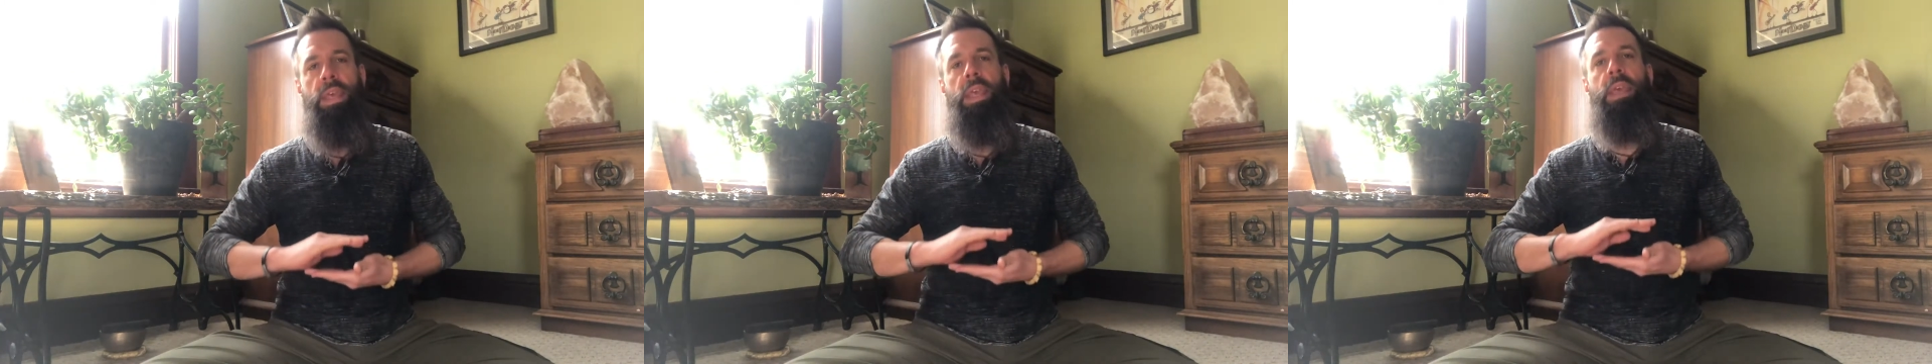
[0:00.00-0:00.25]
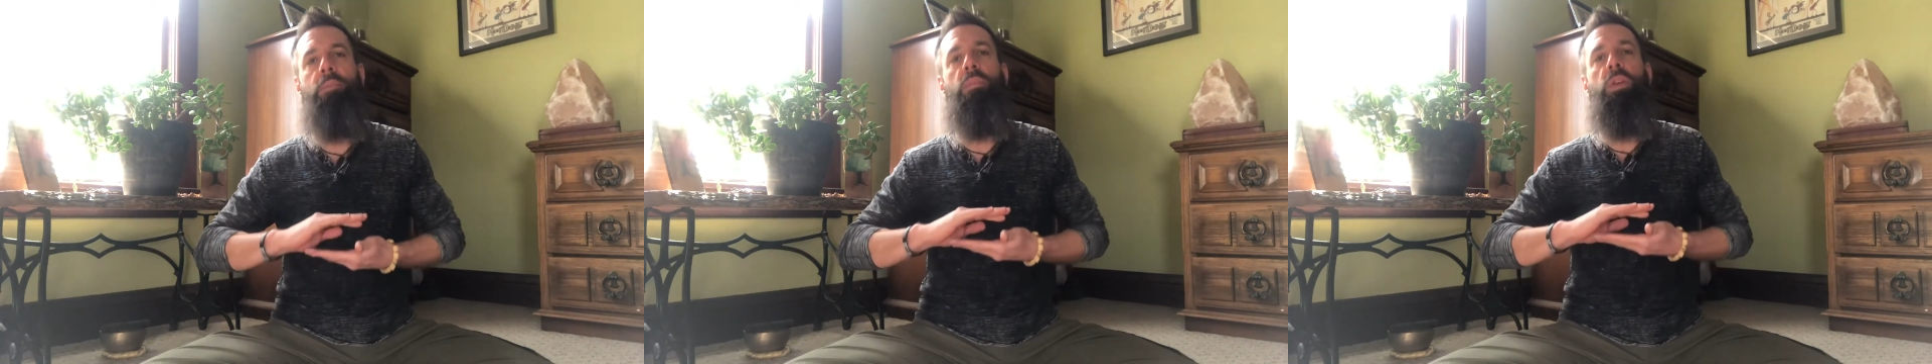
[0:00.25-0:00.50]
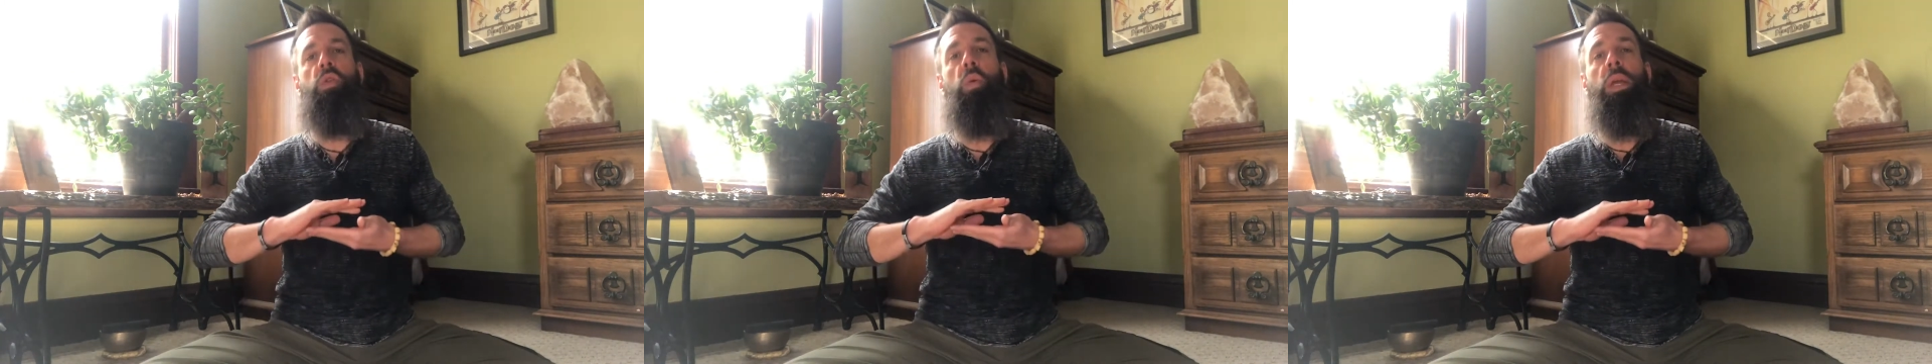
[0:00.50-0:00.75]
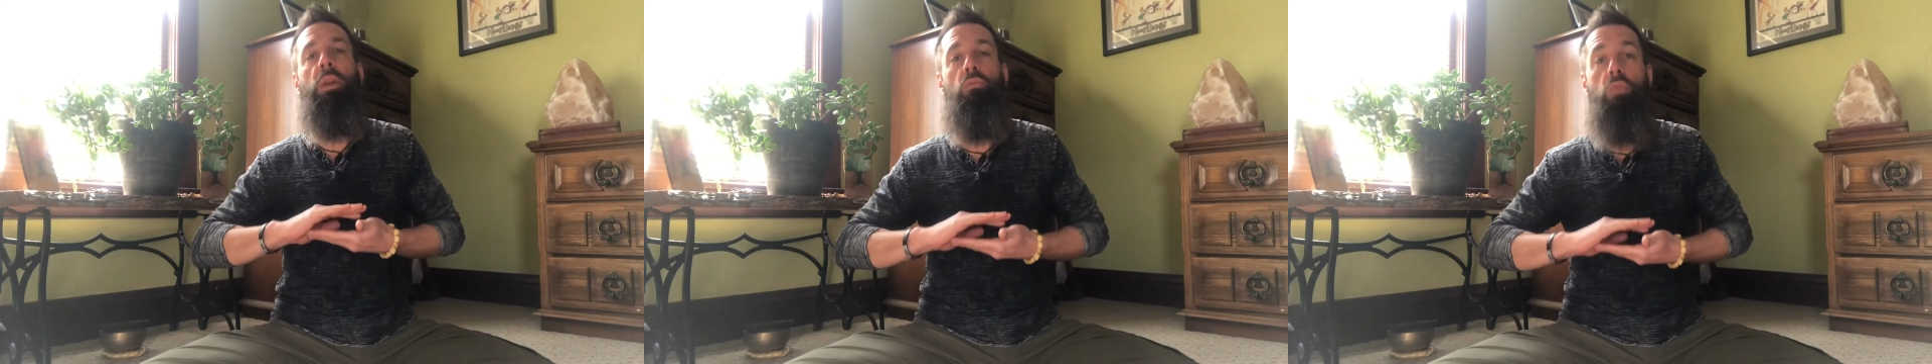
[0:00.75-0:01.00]
in
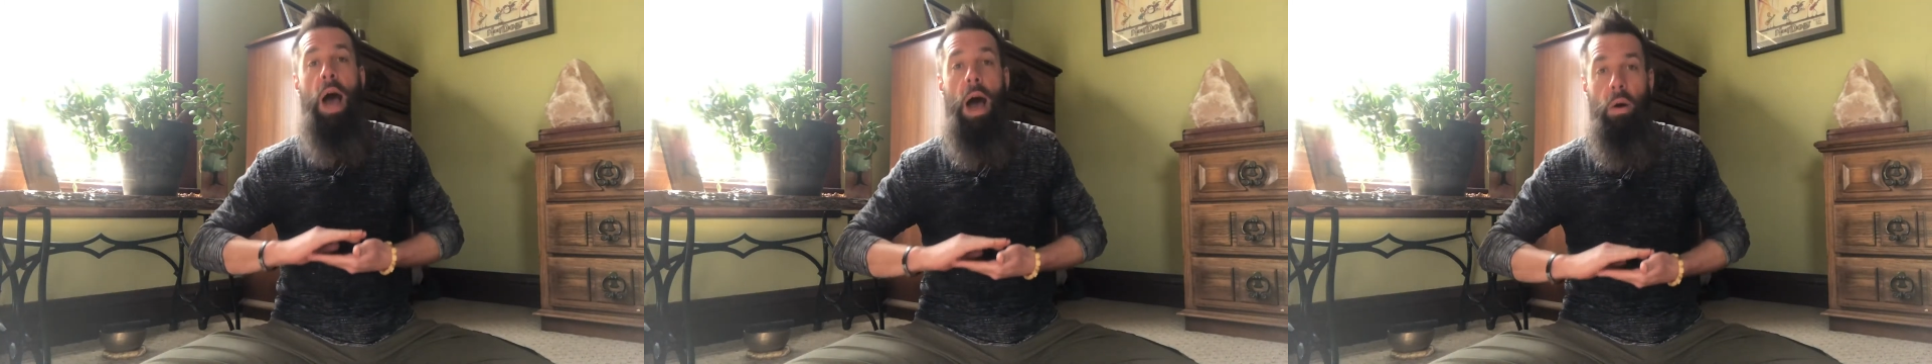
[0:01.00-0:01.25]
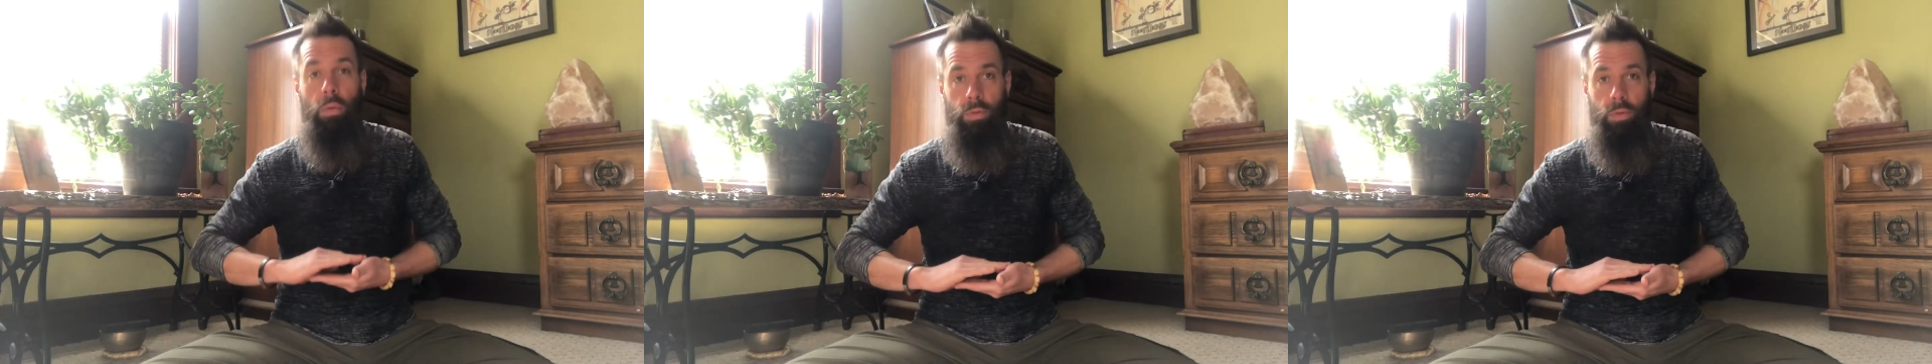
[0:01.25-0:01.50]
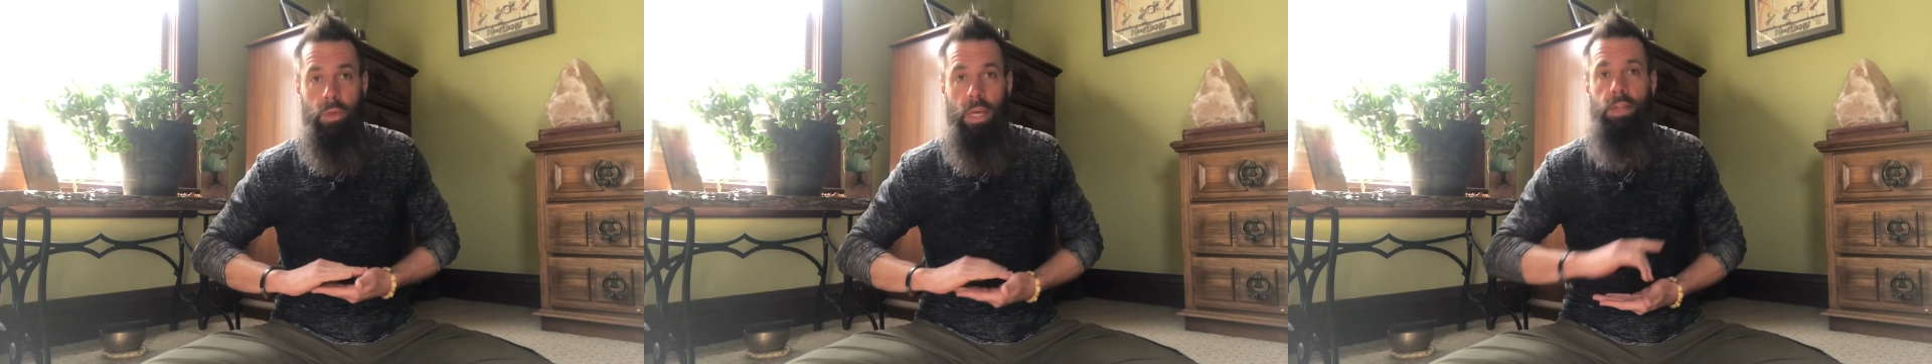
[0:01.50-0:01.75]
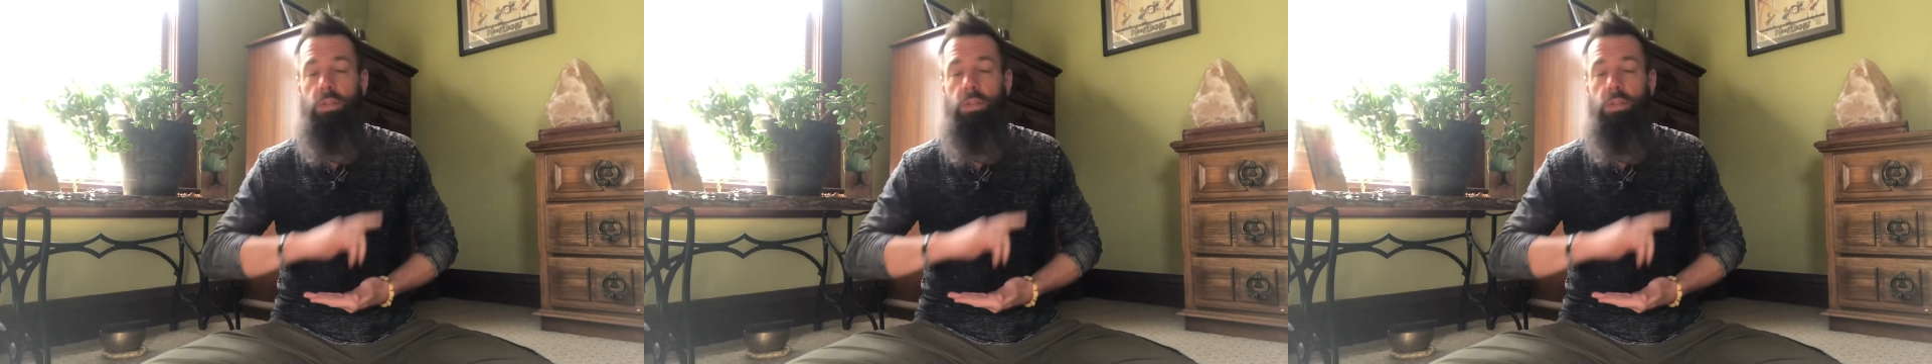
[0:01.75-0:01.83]
between rounds, okay?